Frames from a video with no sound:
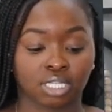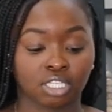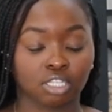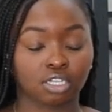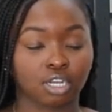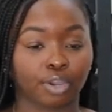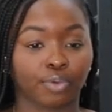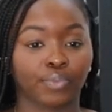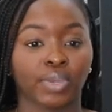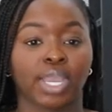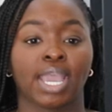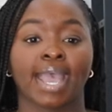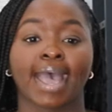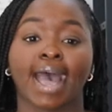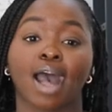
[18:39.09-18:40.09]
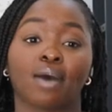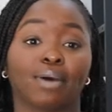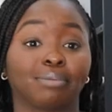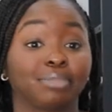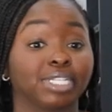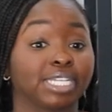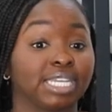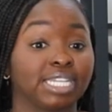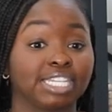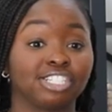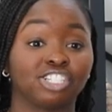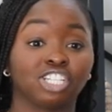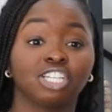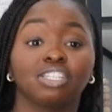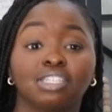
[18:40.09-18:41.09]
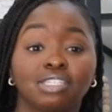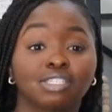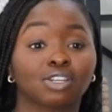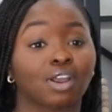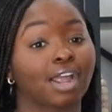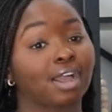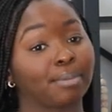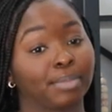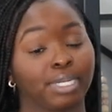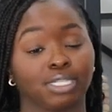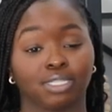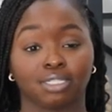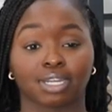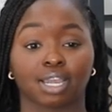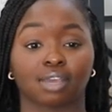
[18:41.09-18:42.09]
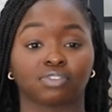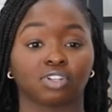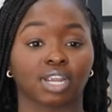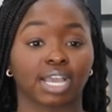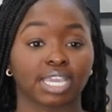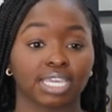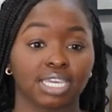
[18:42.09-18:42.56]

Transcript: you know, how I'm looking in jeans or how I'm gonna look after I